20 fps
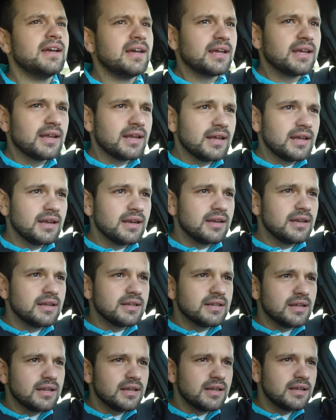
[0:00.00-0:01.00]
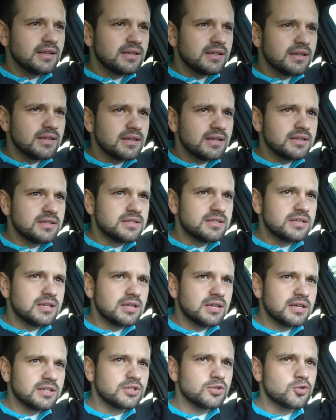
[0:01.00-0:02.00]
And it's
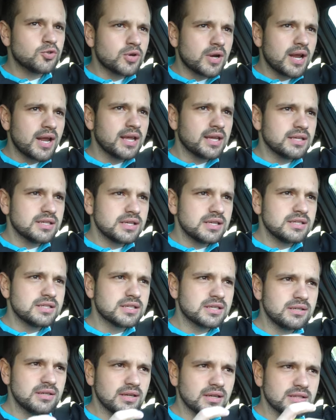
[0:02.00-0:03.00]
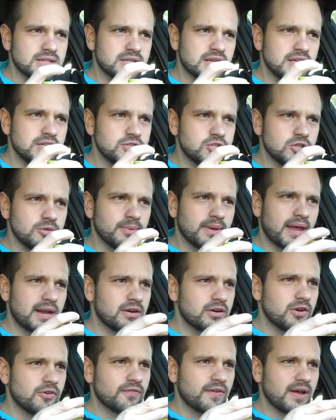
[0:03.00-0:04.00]
a drag. It's getting to me. I
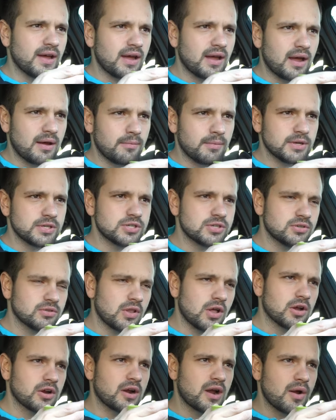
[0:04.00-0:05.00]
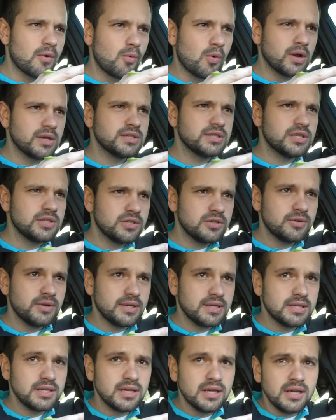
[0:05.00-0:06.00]
don't know how much longer I want to do
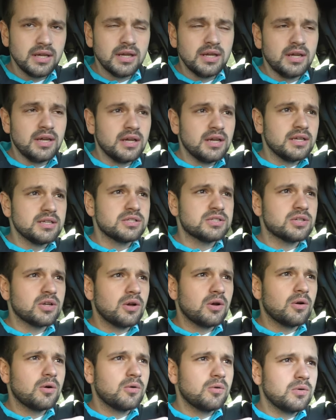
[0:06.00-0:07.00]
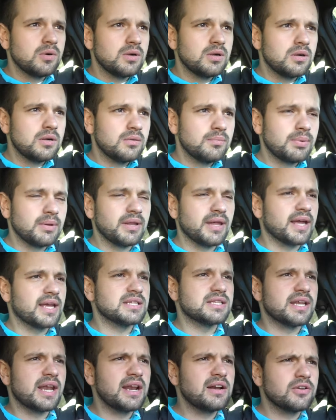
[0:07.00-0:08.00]
it. So, but like I
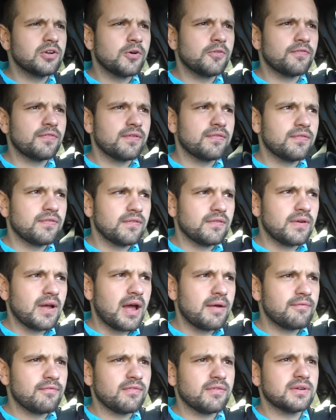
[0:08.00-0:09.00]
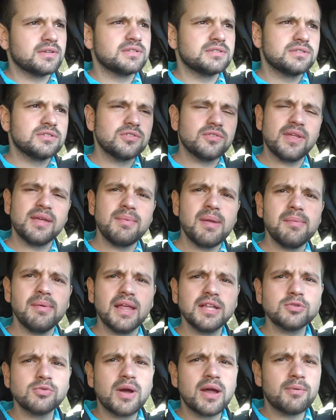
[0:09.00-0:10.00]
said, I don't know if I have, so maybe
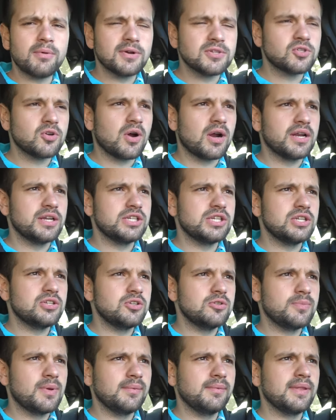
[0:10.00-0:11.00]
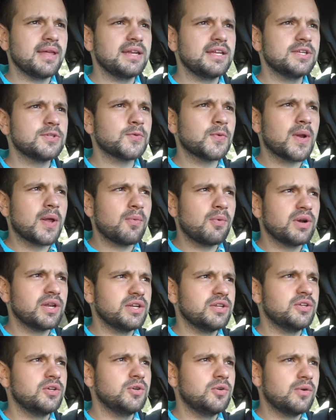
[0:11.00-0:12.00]
that's why I work so hard at G2. Maybe that is what I want
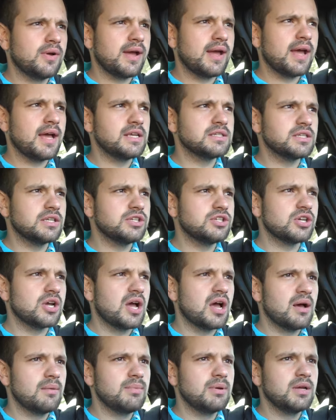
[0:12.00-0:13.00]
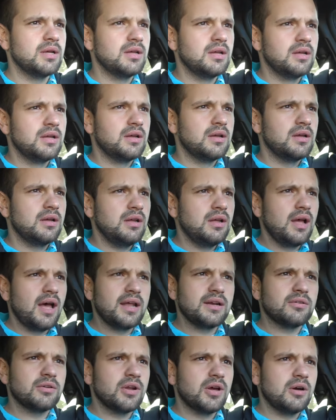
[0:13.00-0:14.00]
to do as a job.
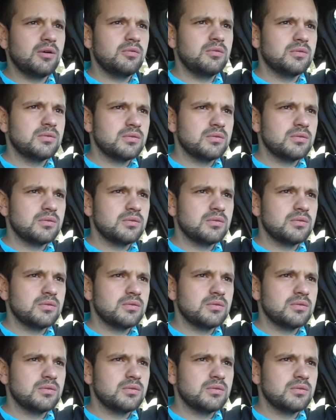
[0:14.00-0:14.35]
I don't know.